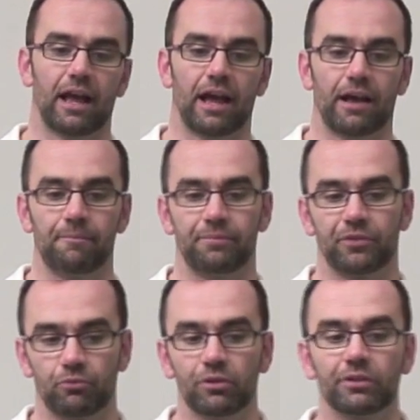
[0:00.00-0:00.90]
the
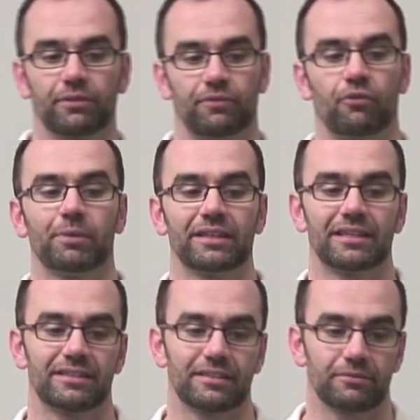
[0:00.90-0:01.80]
rules for forming
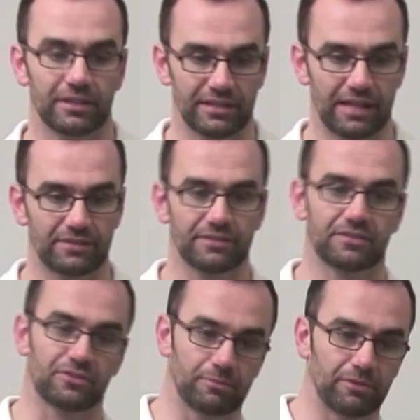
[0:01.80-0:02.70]
the
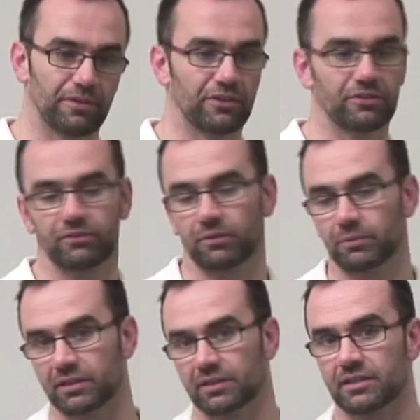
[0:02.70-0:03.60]
tenses, some infinitives,
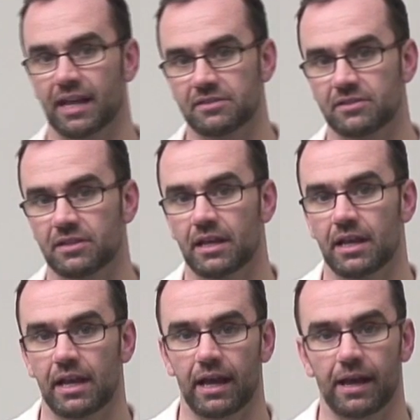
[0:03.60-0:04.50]
and we did a test
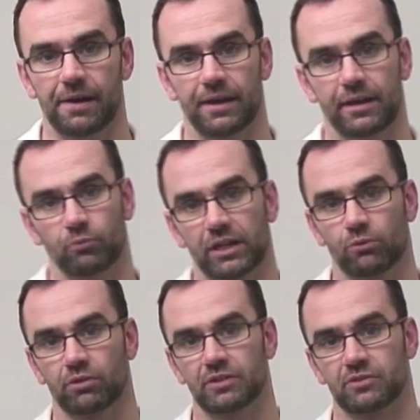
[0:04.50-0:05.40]
in
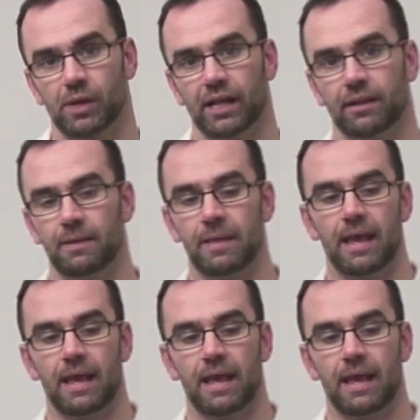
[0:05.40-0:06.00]
week 1 as well.